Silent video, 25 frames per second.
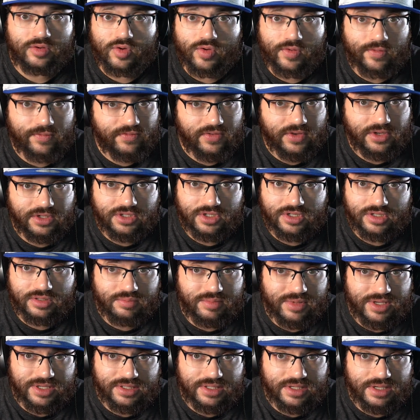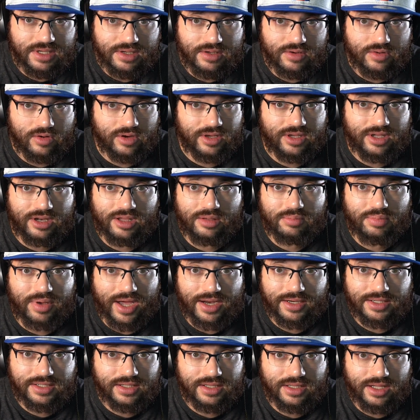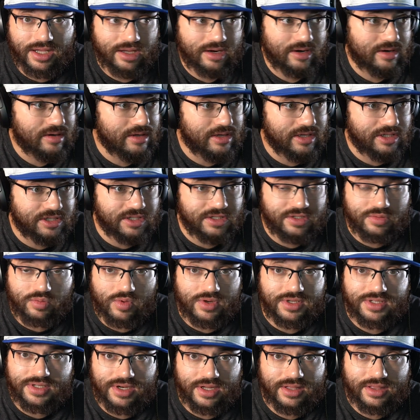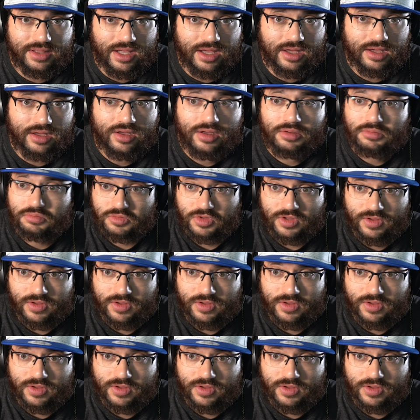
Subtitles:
no features missing or getting patched in later. It just wasn't a thing.